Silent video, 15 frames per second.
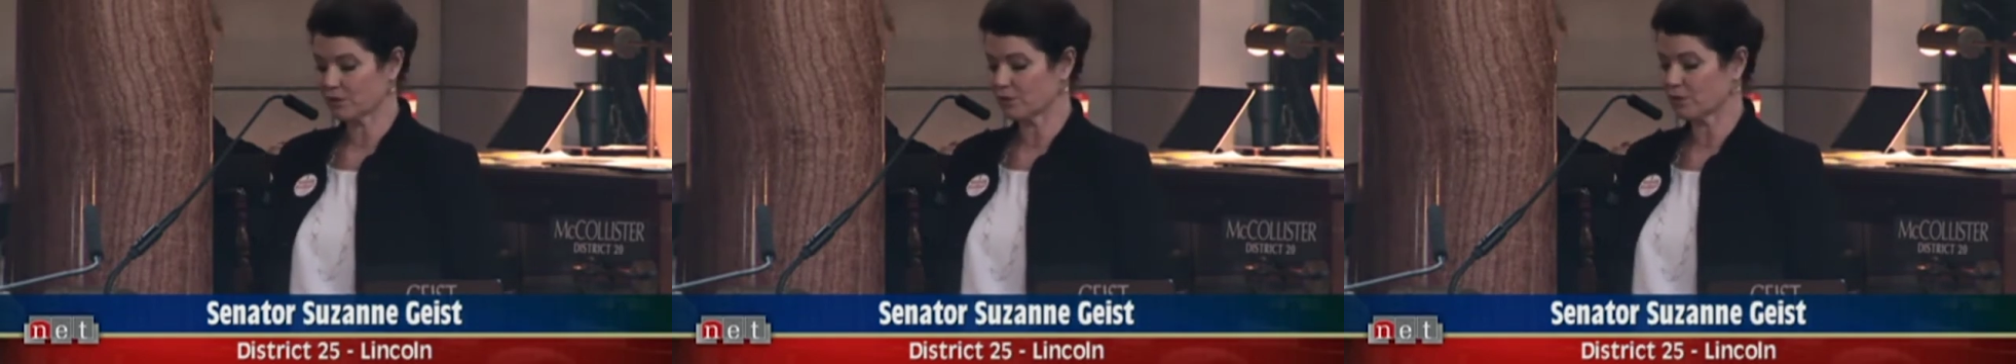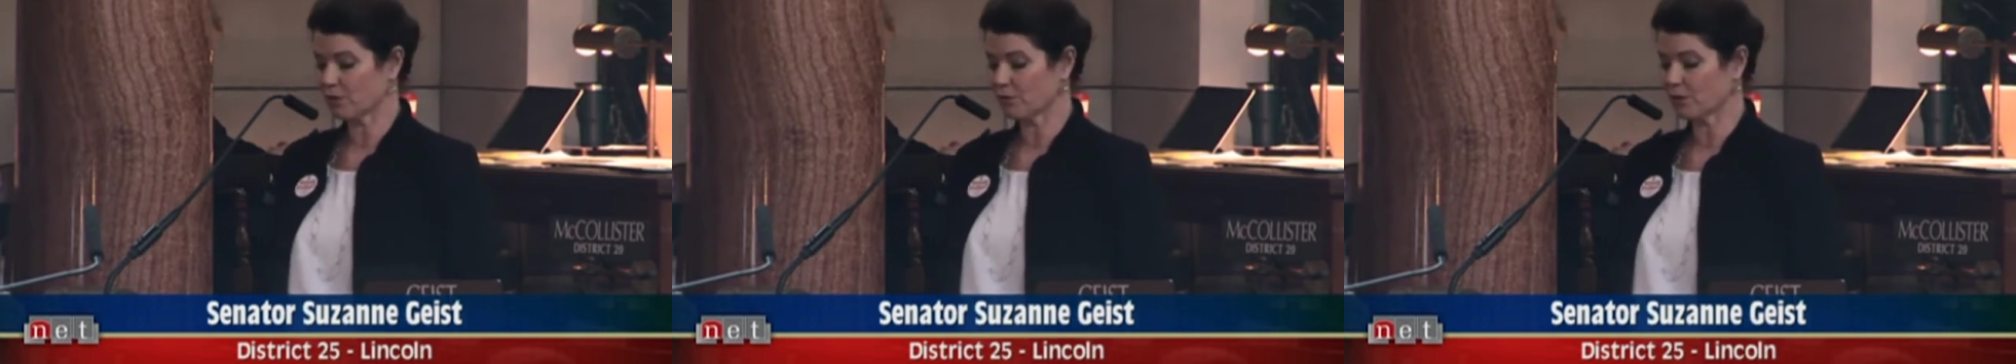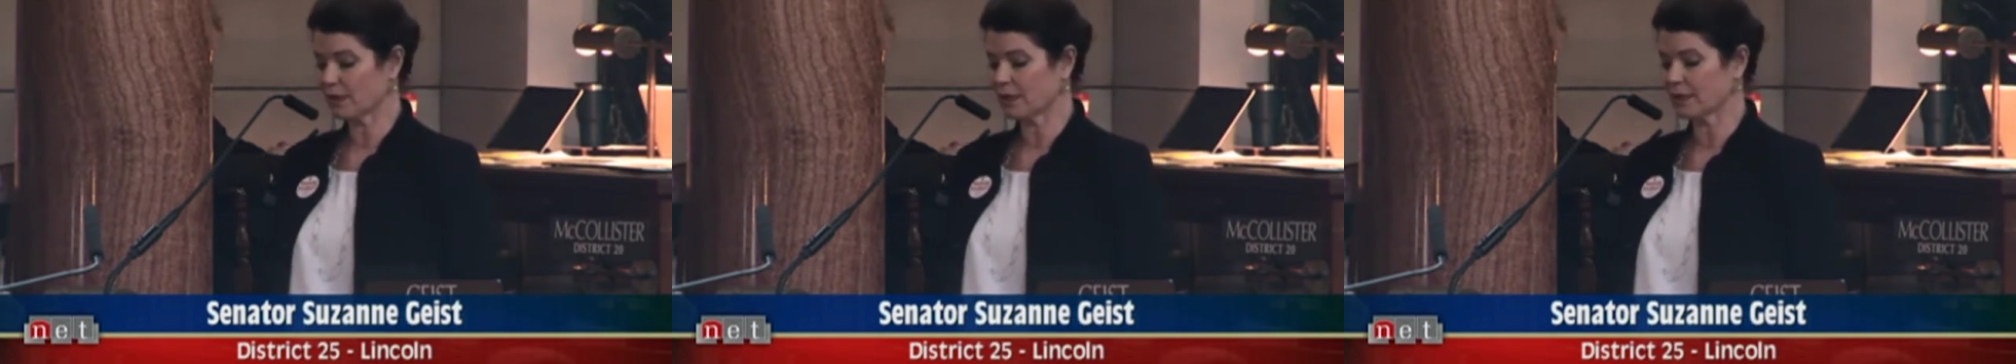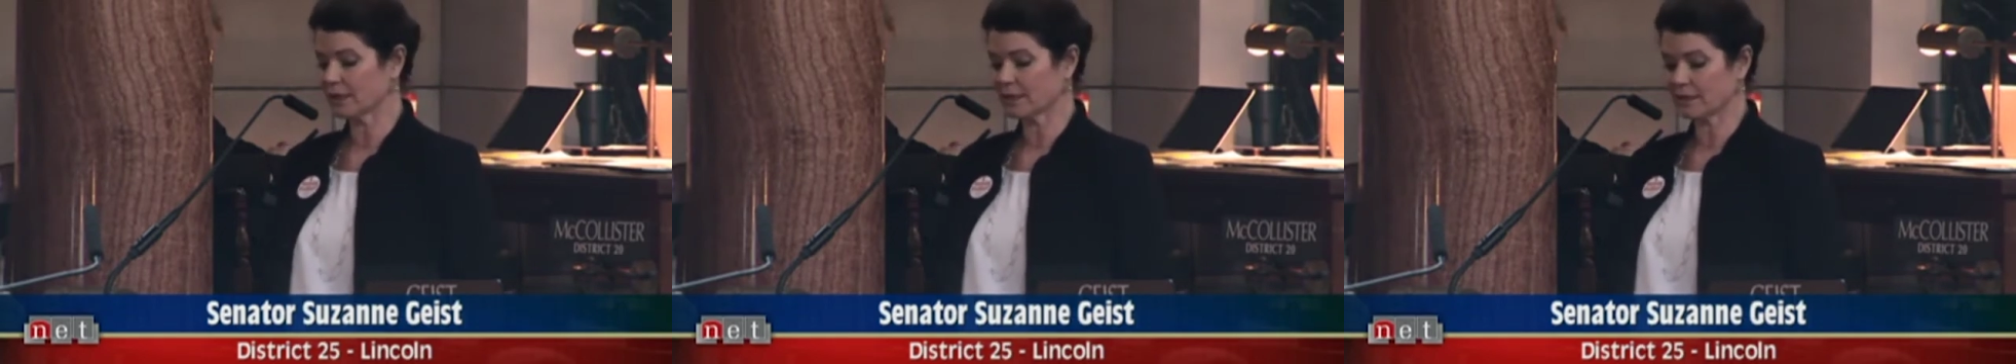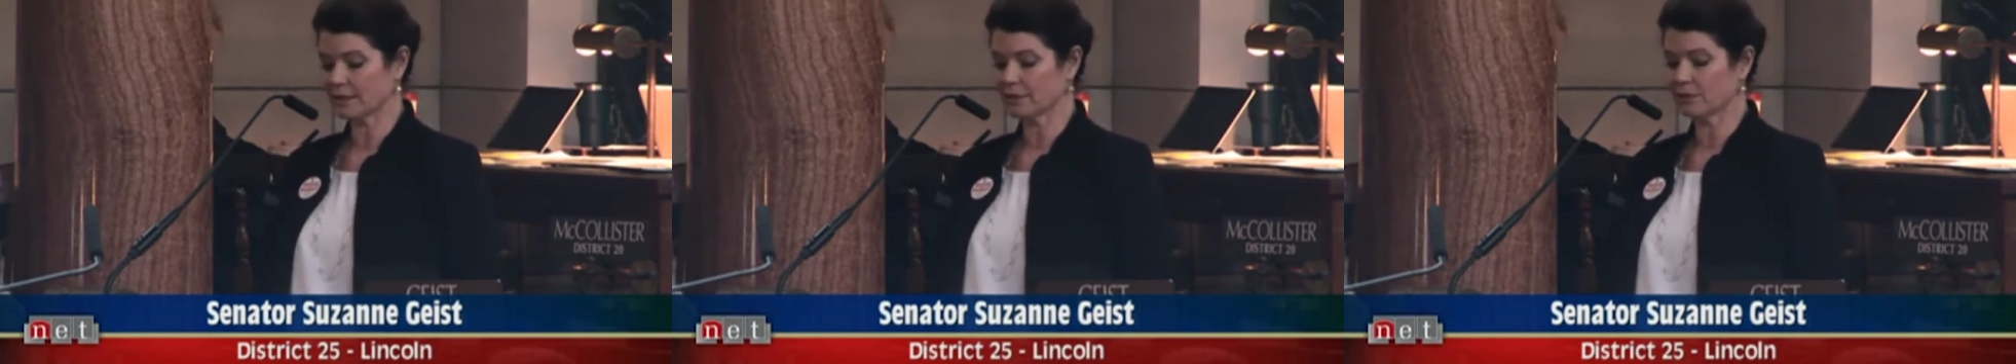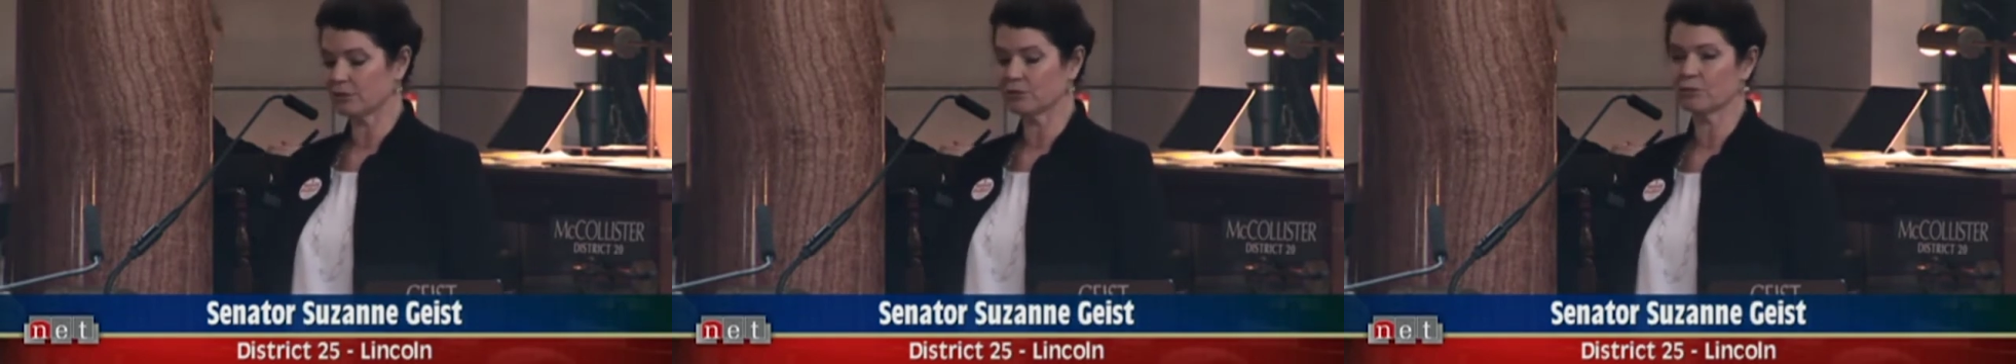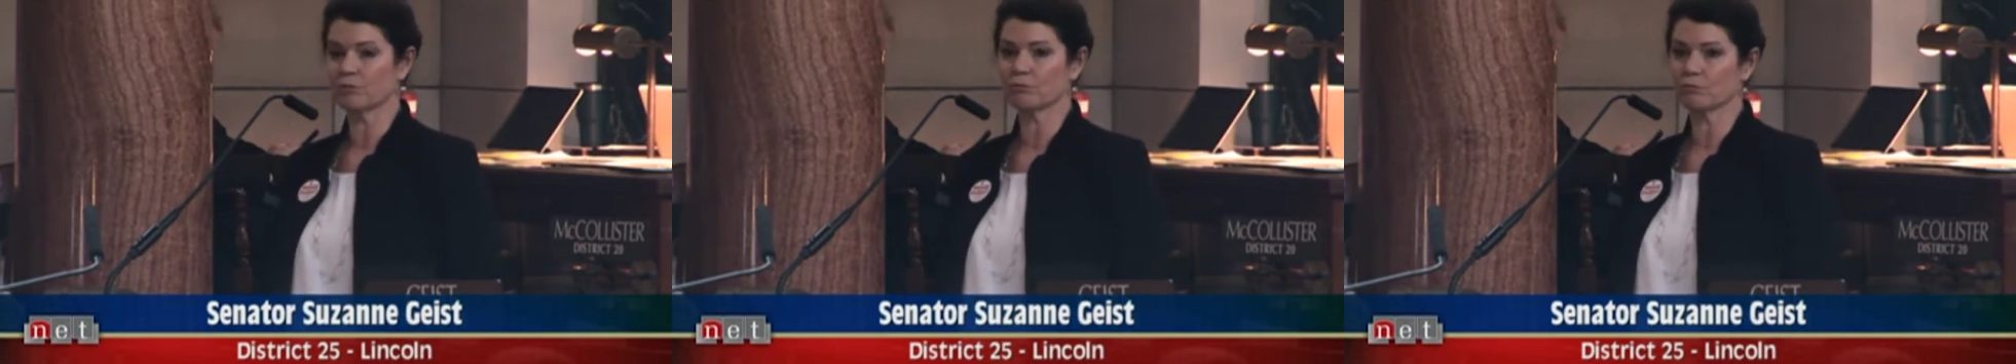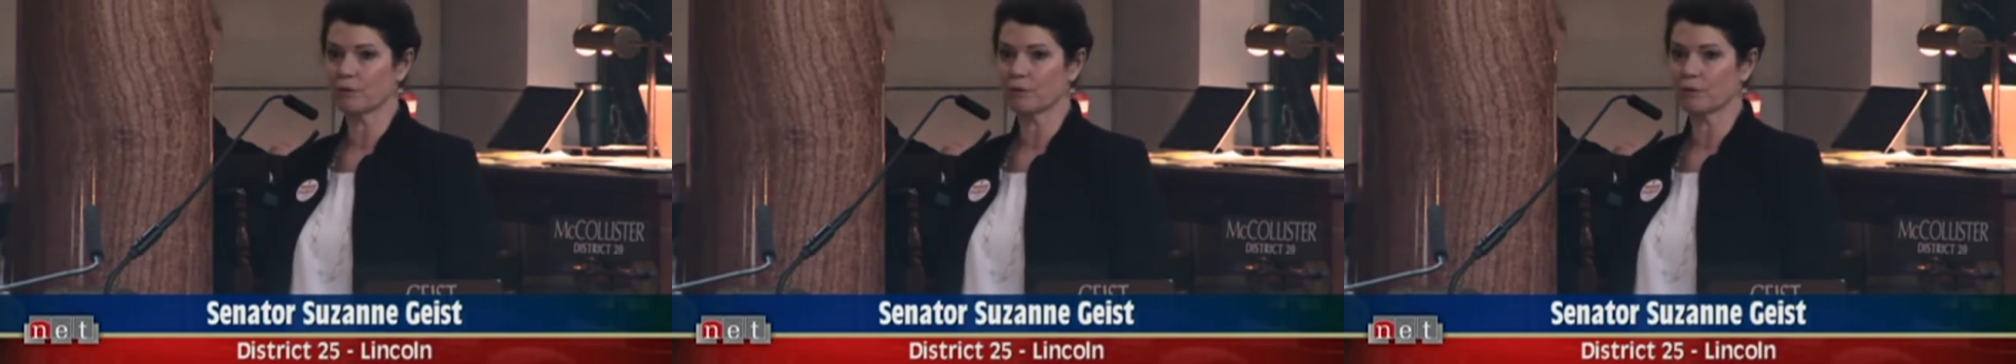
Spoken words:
don't get killed,